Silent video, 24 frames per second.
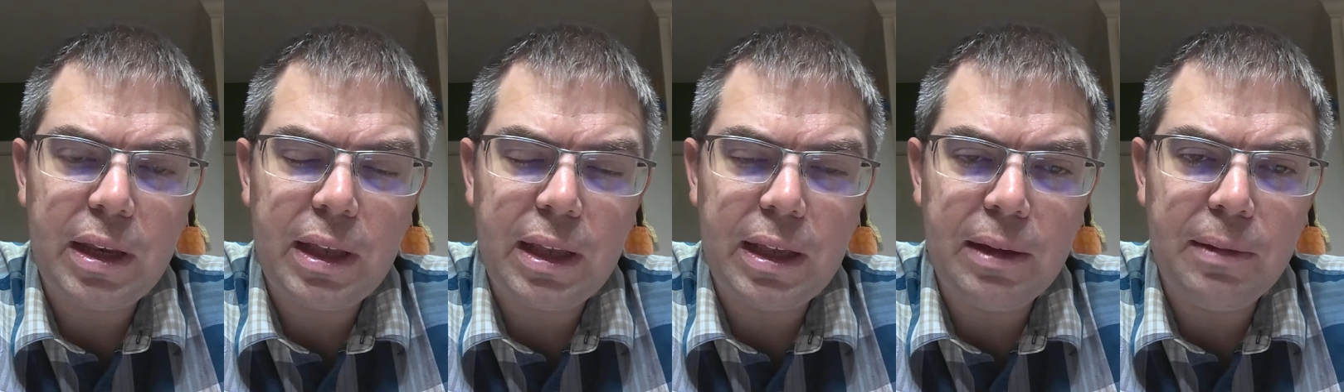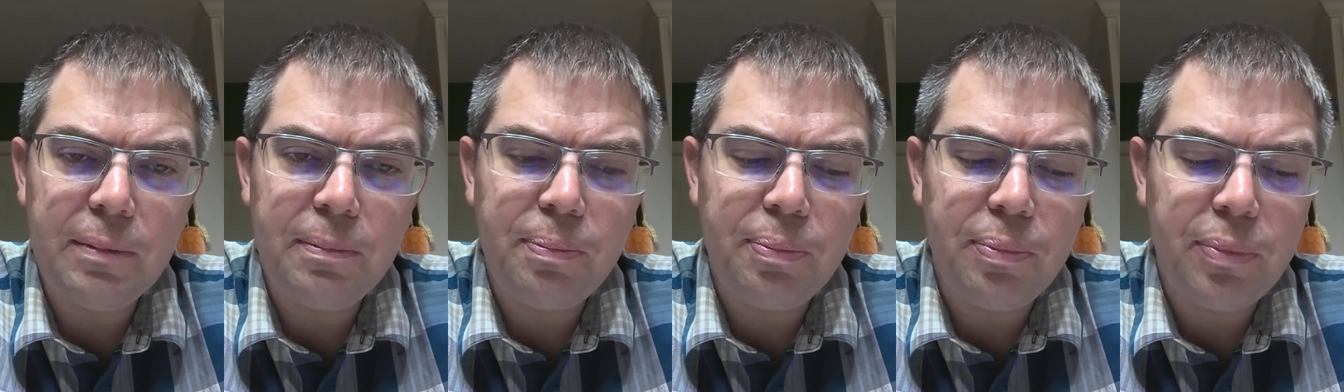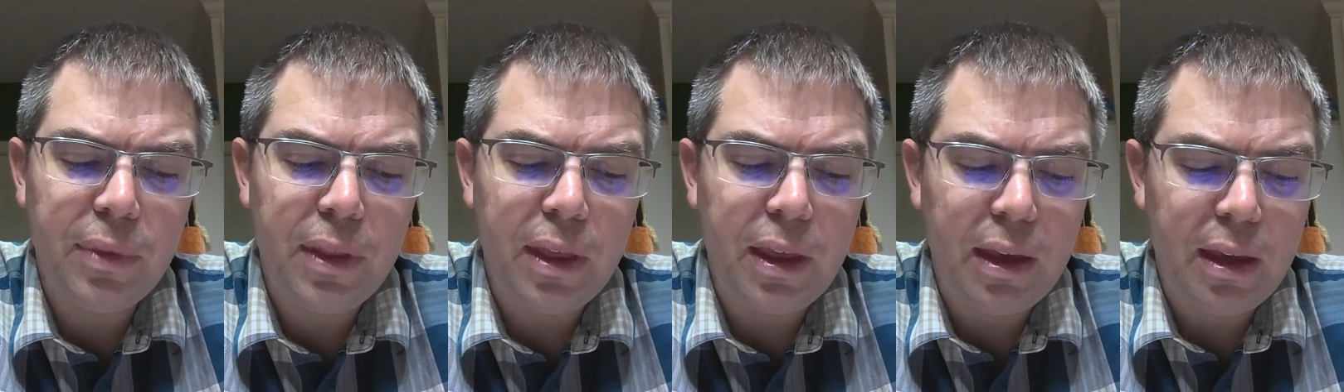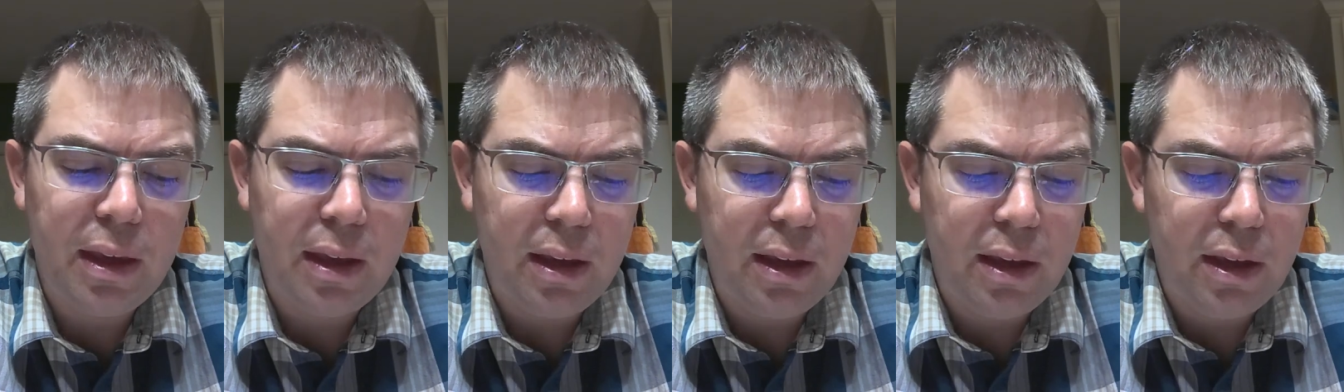him.
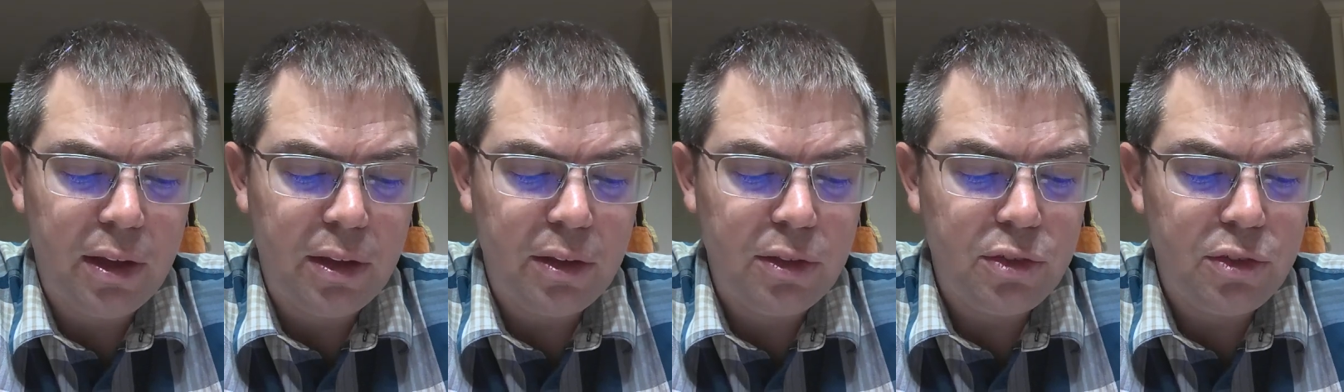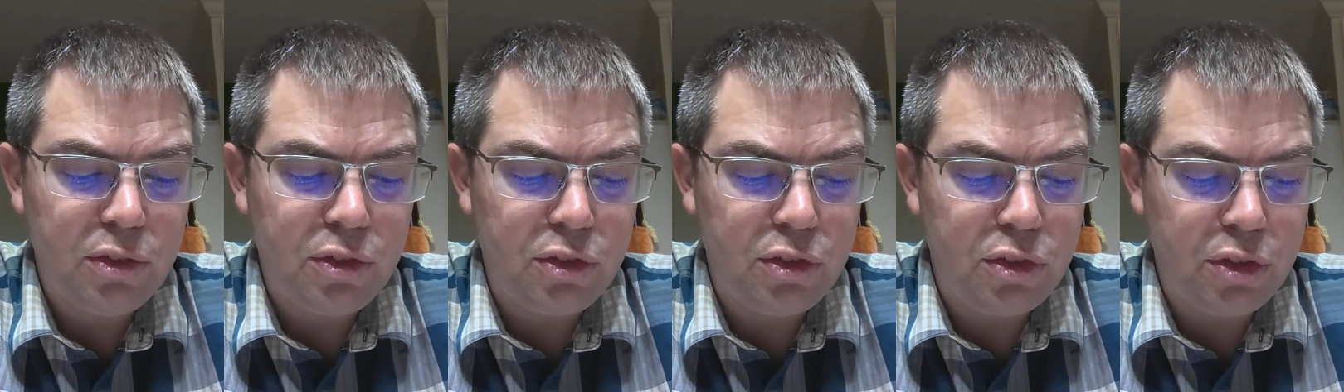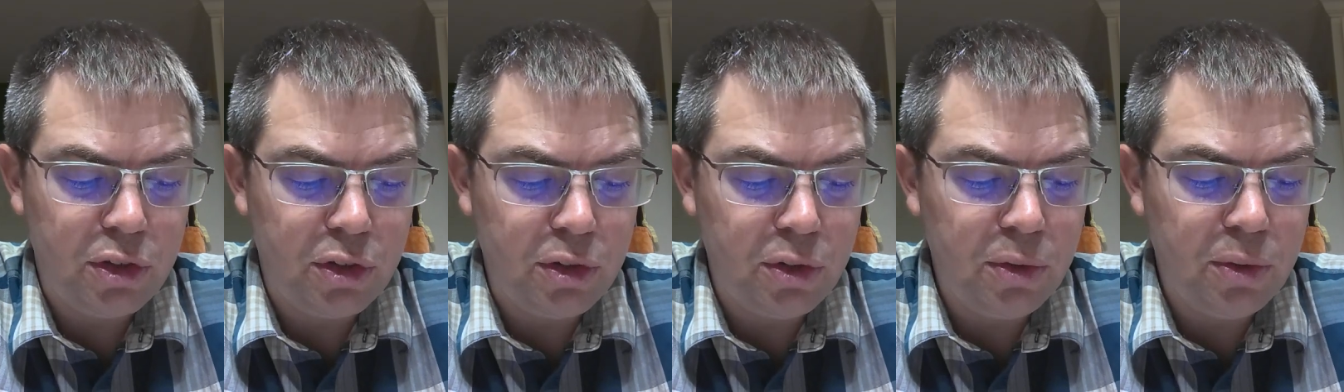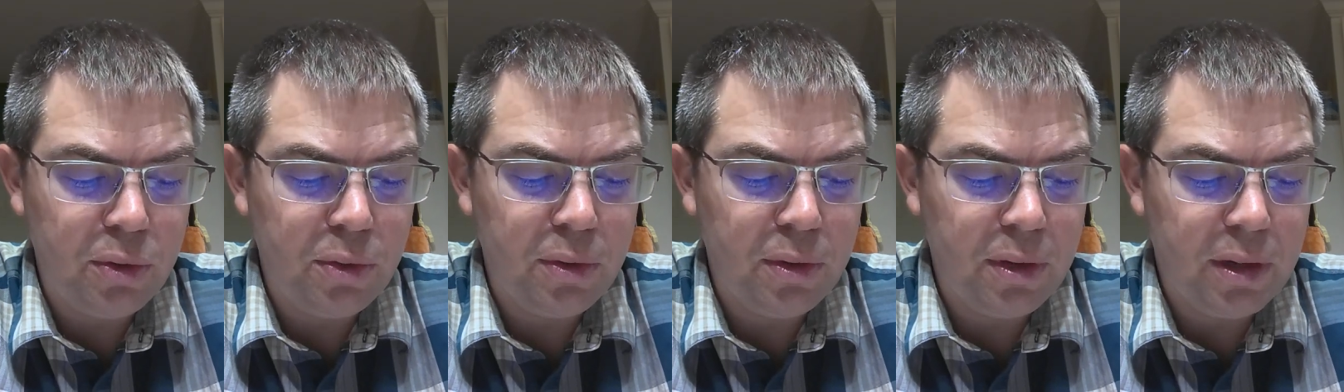
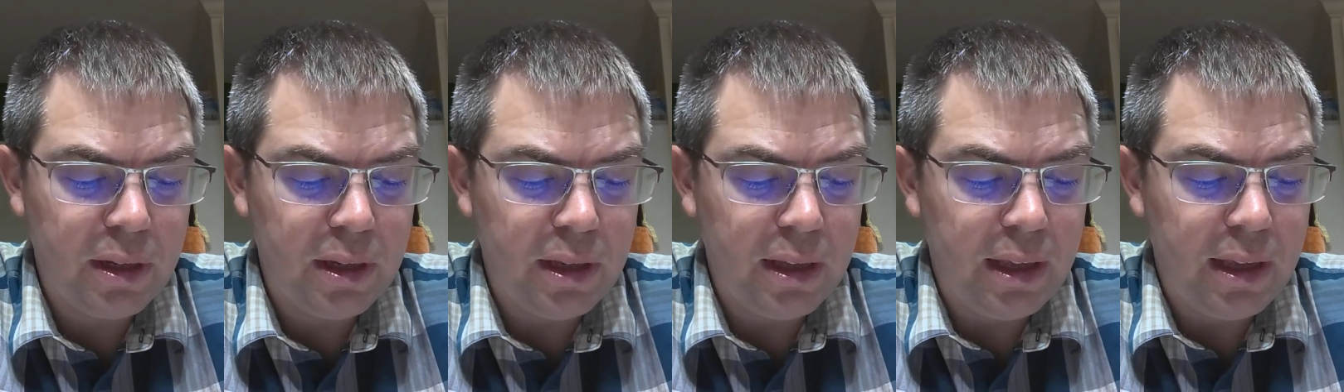Two,